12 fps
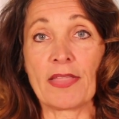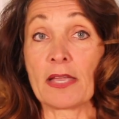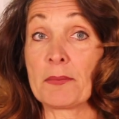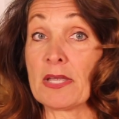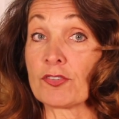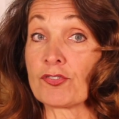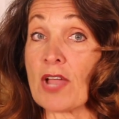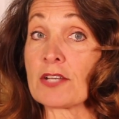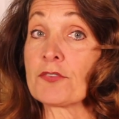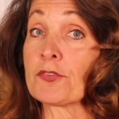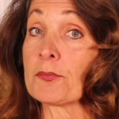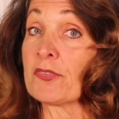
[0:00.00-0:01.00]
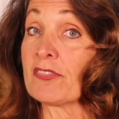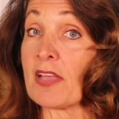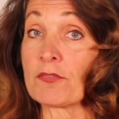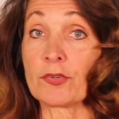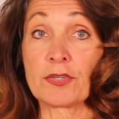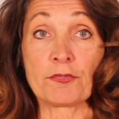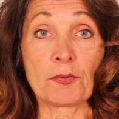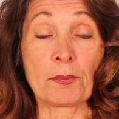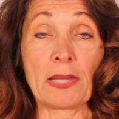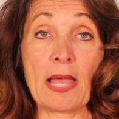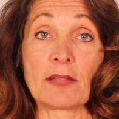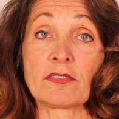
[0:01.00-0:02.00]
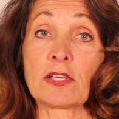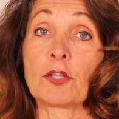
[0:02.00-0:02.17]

that can be extracted from several different plants,